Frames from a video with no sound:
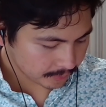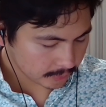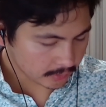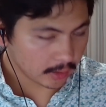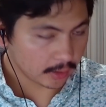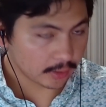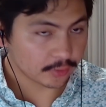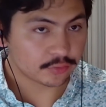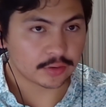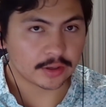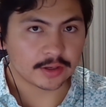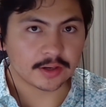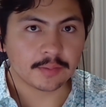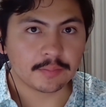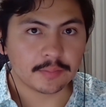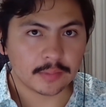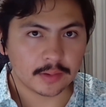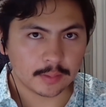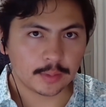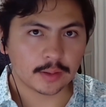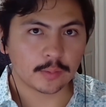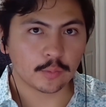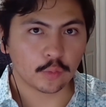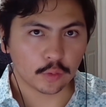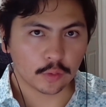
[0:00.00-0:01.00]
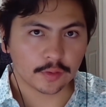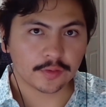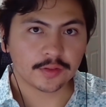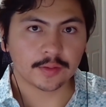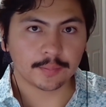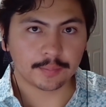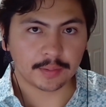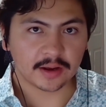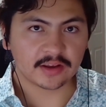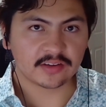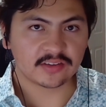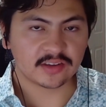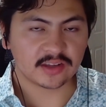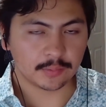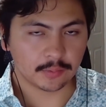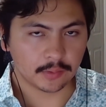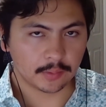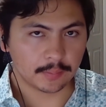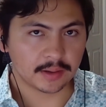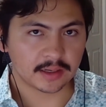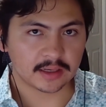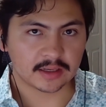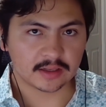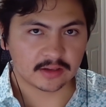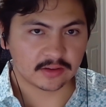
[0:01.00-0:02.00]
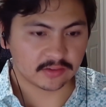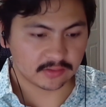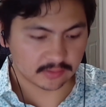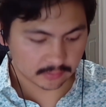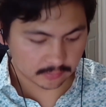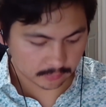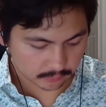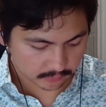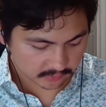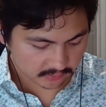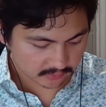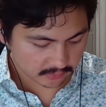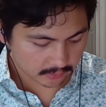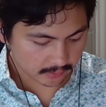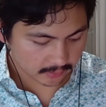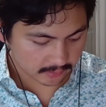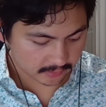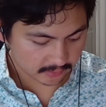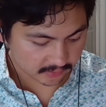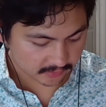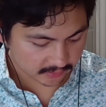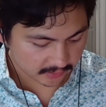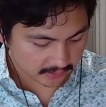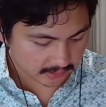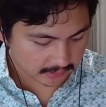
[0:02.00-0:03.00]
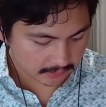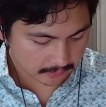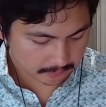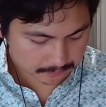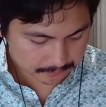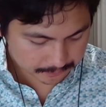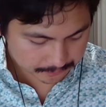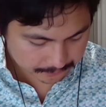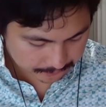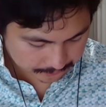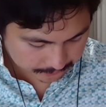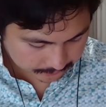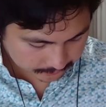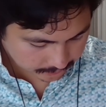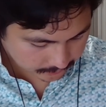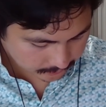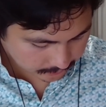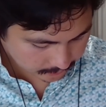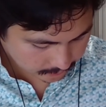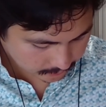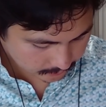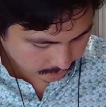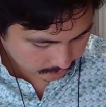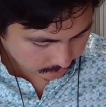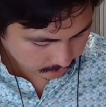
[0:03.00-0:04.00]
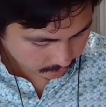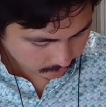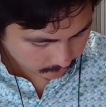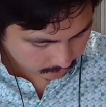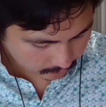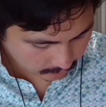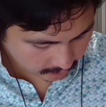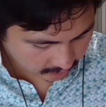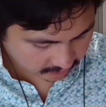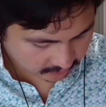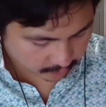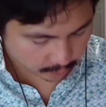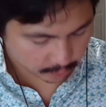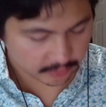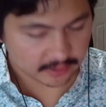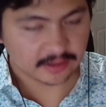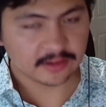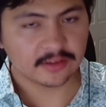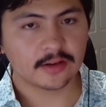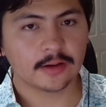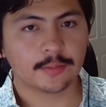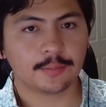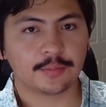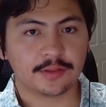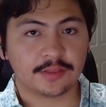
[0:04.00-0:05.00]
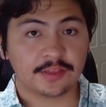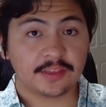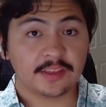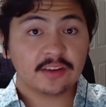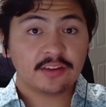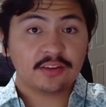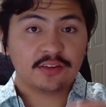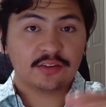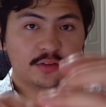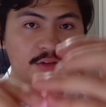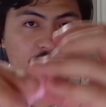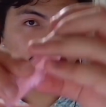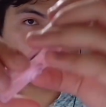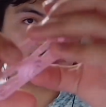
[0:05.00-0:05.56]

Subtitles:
I'll try to mimic more of the bistaple mechanism's design. And so I ended up with this third